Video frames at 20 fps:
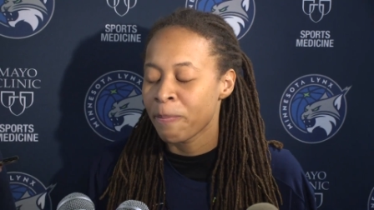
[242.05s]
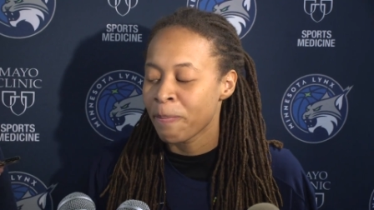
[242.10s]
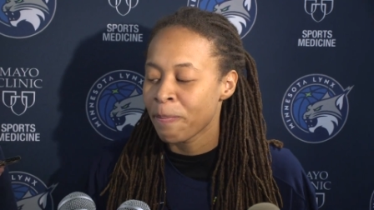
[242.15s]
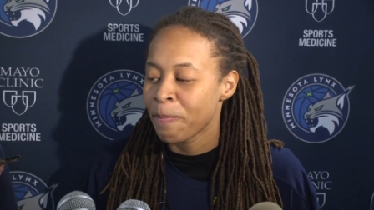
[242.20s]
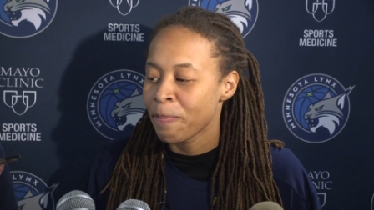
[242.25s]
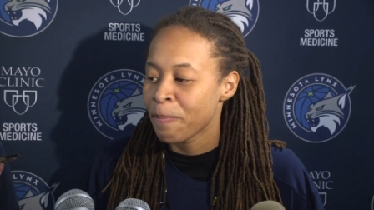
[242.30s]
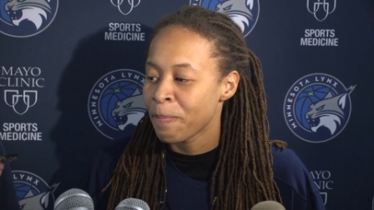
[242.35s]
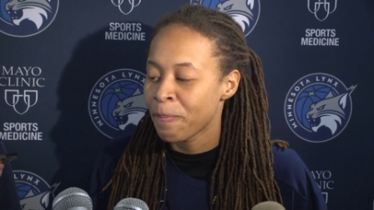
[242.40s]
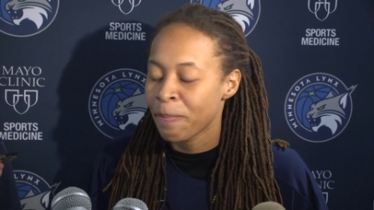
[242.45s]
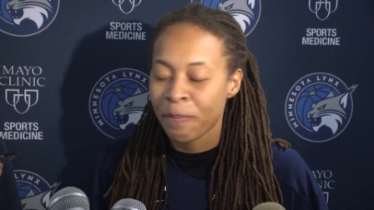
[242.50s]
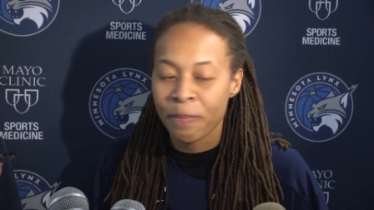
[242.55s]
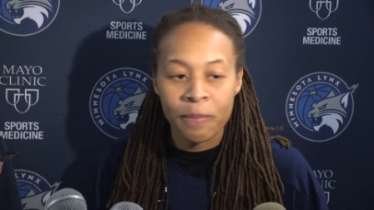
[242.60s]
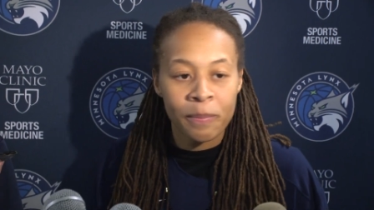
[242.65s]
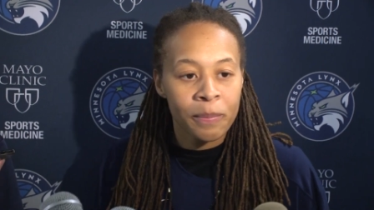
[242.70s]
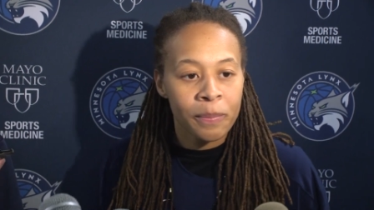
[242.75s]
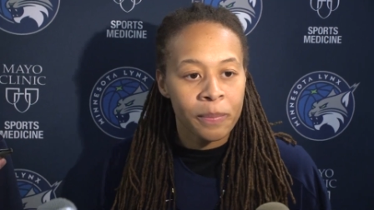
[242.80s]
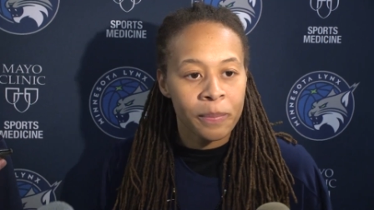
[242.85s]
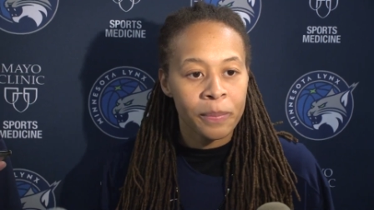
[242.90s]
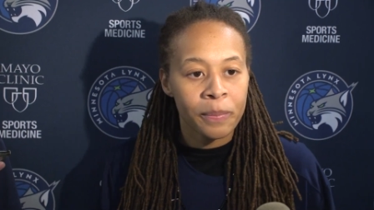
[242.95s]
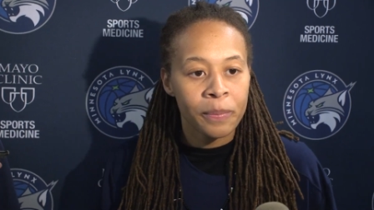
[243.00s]
So I know
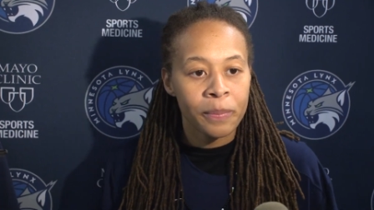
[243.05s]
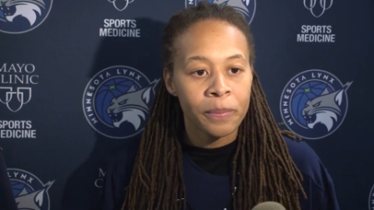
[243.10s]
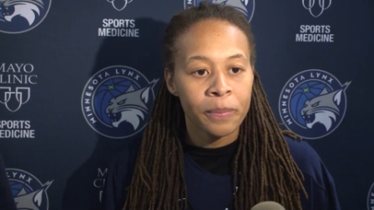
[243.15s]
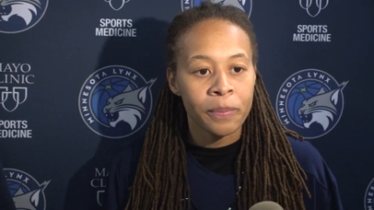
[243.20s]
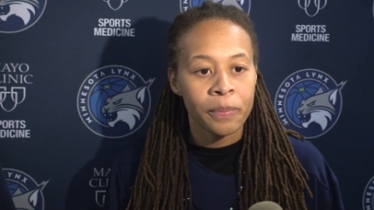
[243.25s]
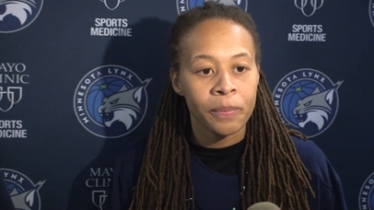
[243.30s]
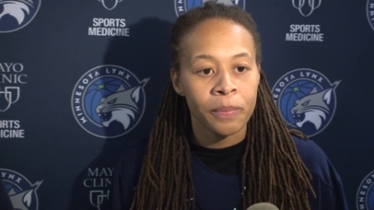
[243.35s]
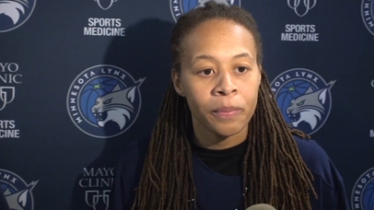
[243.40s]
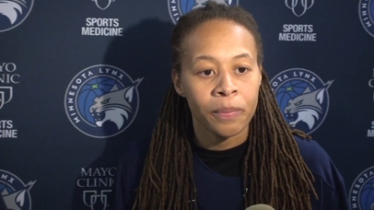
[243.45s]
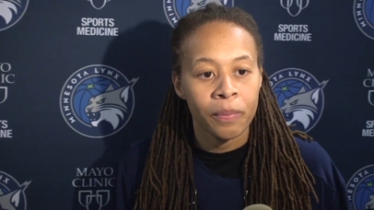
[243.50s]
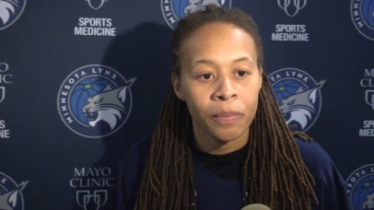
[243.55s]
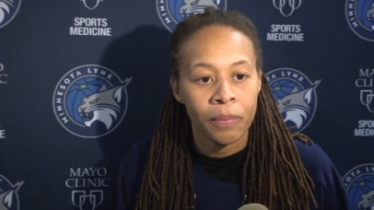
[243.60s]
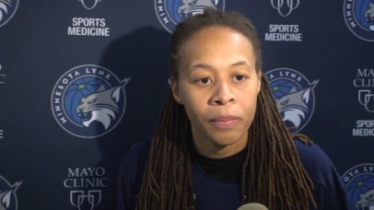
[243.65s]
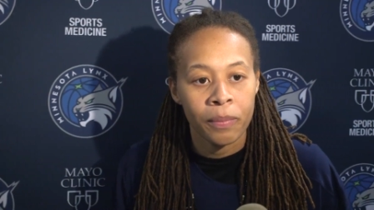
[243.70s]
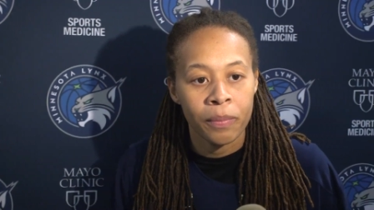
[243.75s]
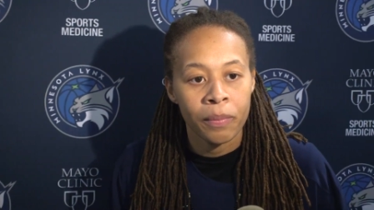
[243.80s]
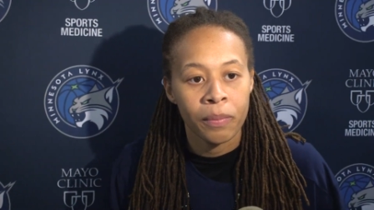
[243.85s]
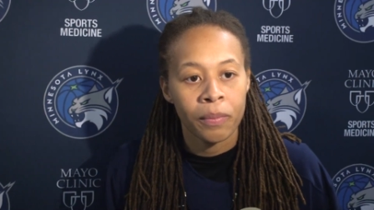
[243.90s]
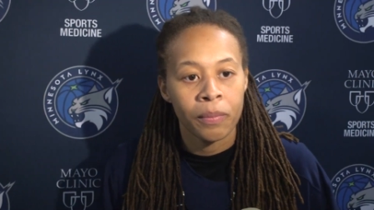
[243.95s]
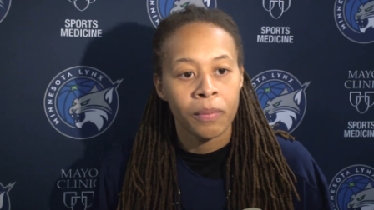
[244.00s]
it's early. How much are
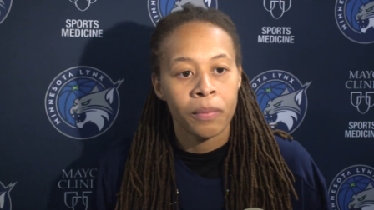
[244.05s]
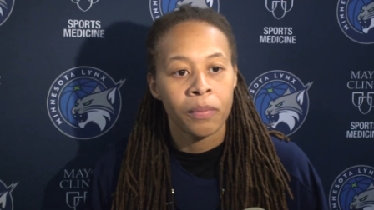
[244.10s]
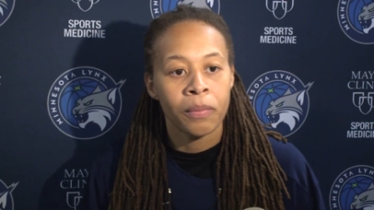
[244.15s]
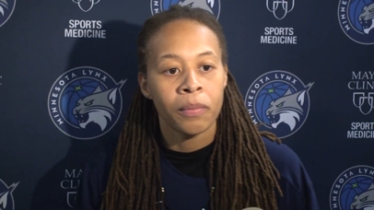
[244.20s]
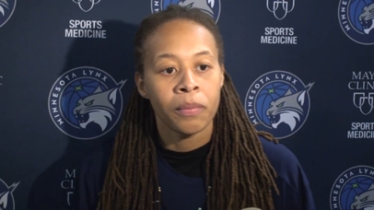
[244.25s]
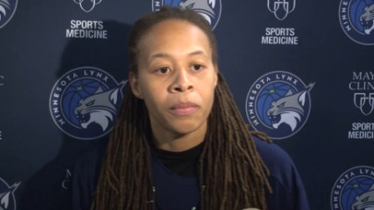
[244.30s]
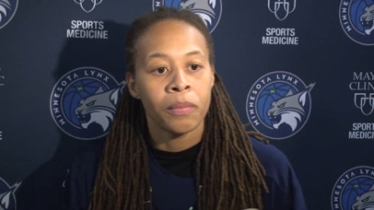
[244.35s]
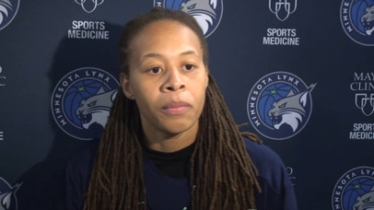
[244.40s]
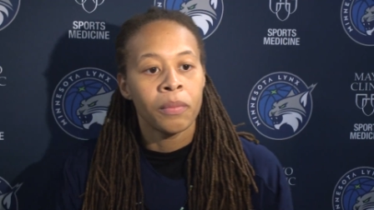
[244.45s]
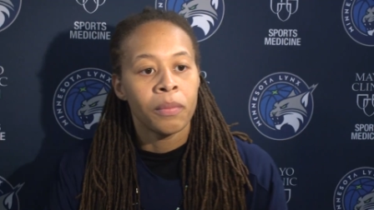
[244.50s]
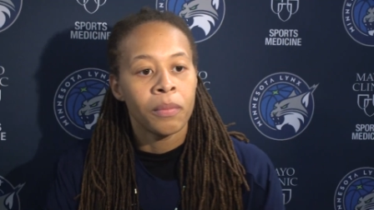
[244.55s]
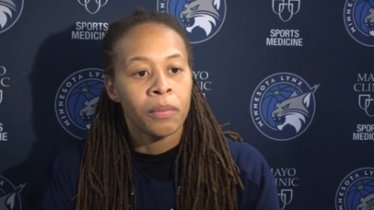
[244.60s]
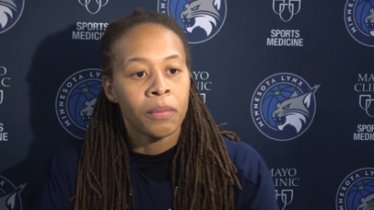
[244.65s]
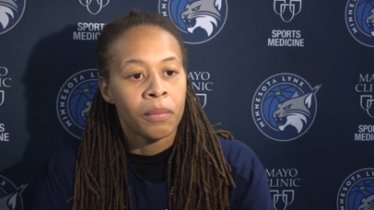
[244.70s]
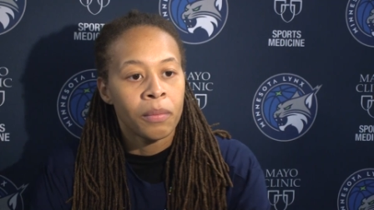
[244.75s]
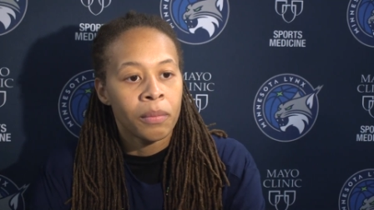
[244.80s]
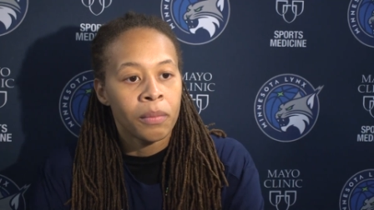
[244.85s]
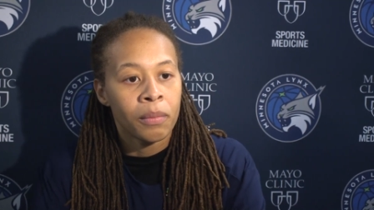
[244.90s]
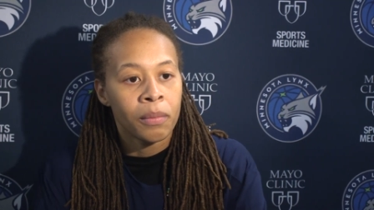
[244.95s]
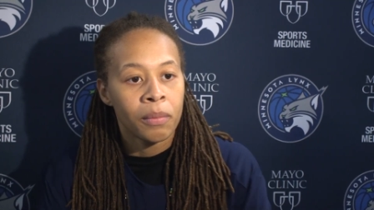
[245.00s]
you looking forward to next year? Do
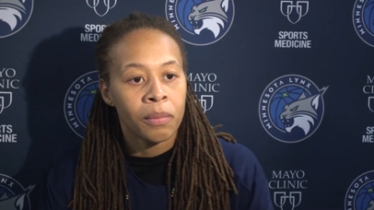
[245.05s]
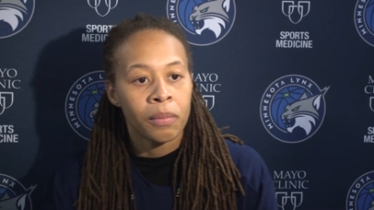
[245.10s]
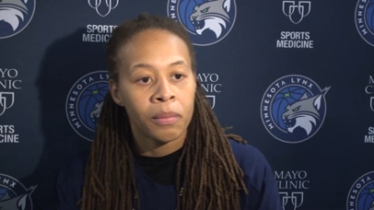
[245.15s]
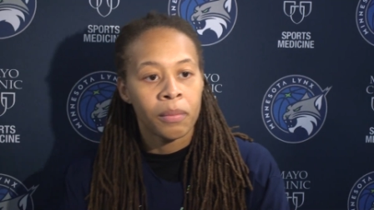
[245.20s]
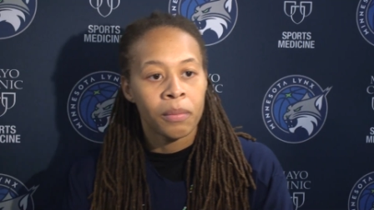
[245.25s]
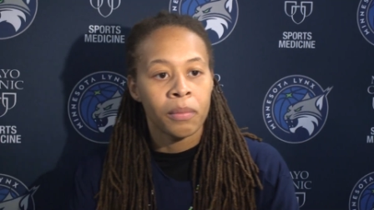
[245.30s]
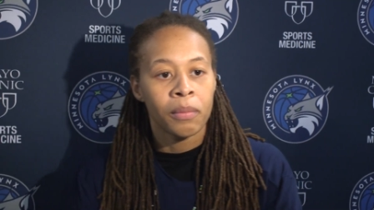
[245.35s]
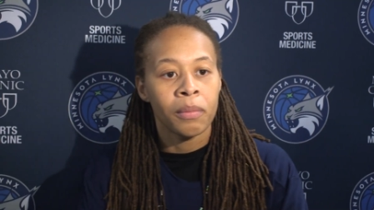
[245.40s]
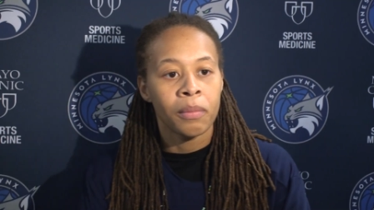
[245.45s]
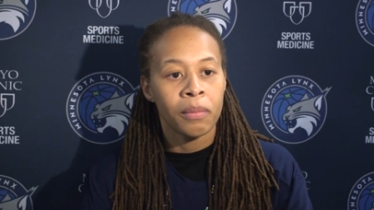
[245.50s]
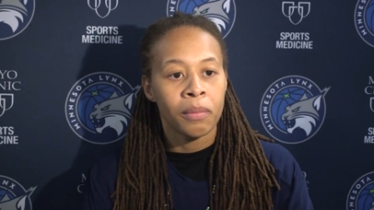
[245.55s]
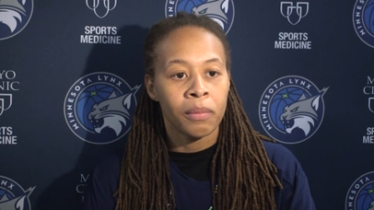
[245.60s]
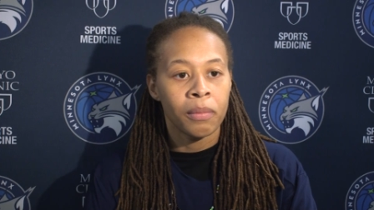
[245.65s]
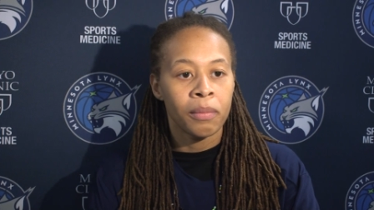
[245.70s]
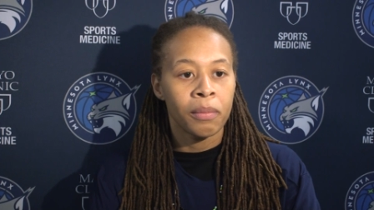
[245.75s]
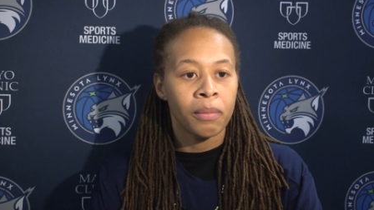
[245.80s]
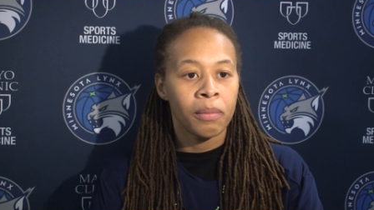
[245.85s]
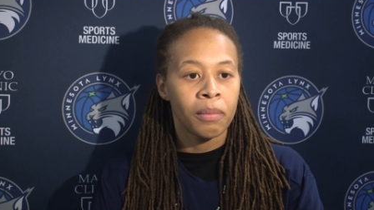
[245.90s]
you want to come back next year?